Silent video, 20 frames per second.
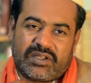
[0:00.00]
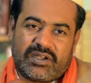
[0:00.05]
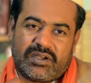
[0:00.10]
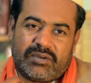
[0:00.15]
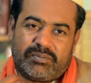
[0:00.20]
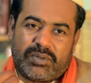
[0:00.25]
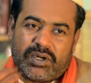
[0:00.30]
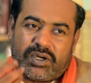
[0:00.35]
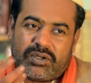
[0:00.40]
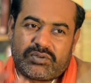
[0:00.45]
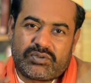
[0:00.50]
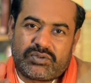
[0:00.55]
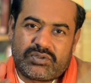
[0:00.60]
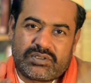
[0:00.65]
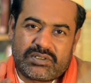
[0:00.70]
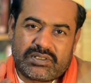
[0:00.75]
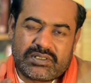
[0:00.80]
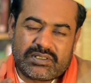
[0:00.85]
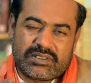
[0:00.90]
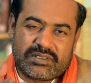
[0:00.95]

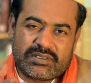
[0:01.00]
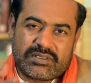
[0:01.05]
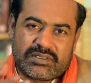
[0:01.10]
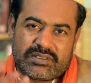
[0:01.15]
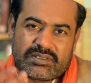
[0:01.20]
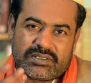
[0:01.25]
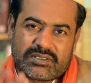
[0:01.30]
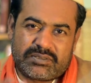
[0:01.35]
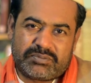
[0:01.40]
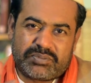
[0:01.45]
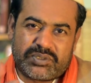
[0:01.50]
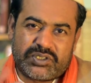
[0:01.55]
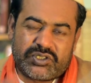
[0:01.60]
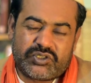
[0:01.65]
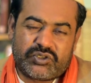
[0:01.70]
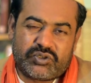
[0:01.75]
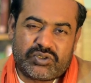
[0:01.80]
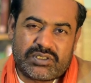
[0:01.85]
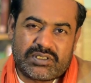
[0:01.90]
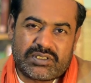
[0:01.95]
about this
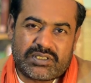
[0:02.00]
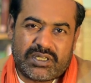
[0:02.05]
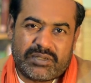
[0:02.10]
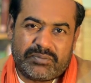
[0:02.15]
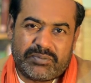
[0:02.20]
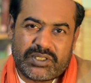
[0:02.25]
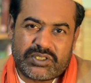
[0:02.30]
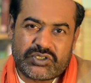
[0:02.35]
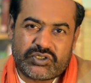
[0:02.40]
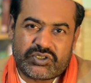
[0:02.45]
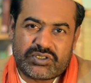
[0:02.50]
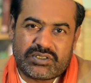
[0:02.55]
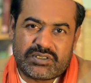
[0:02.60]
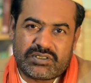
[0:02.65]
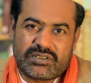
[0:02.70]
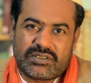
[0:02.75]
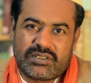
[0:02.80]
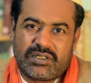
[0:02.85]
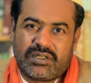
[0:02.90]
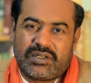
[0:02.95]
spiritual
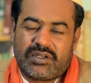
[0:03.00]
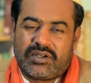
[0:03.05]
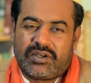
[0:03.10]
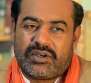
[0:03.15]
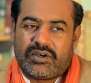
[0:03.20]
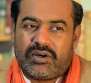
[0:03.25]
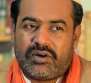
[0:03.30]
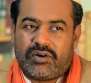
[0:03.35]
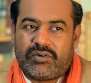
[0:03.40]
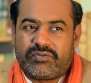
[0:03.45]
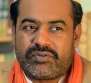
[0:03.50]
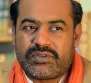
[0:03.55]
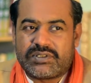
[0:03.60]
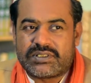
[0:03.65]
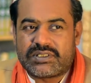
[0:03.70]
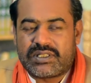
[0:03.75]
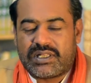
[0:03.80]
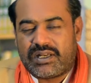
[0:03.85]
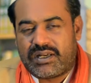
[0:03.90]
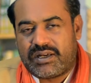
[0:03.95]
dimension of
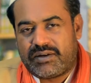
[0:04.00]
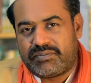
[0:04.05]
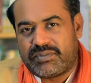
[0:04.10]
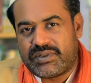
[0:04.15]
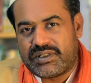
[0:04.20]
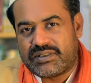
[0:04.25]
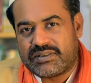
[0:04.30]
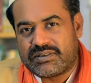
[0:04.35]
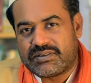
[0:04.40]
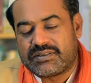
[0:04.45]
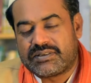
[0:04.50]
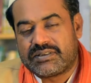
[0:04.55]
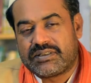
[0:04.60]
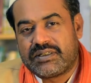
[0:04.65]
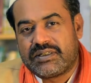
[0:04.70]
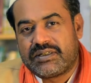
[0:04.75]
Islam is